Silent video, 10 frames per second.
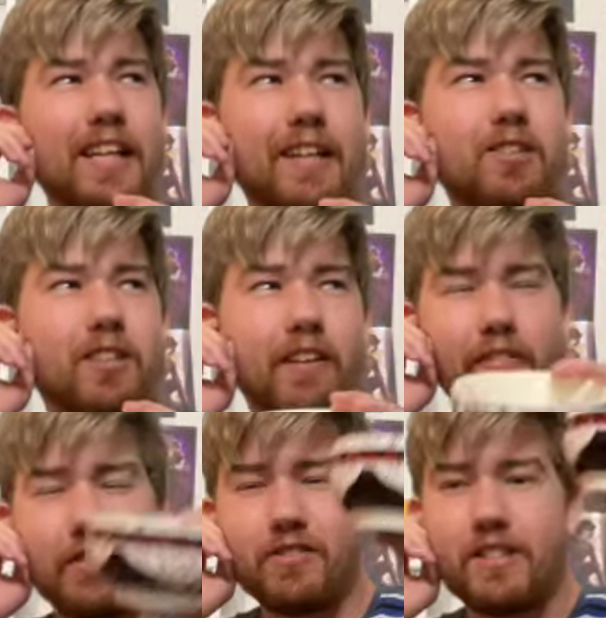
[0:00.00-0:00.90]
I just love
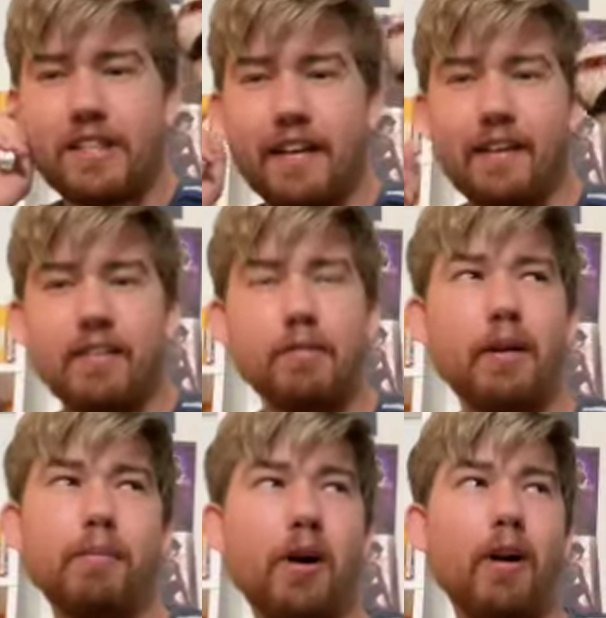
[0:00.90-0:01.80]
stacking them
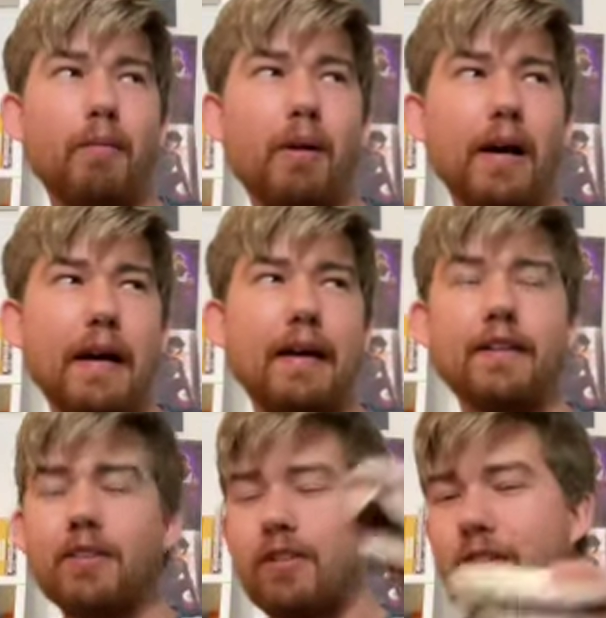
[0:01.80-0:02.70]
up on my
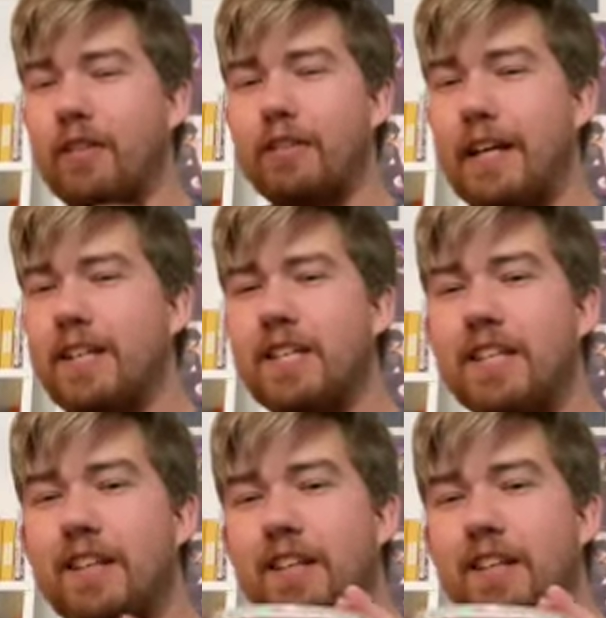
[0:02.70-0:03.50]
desk.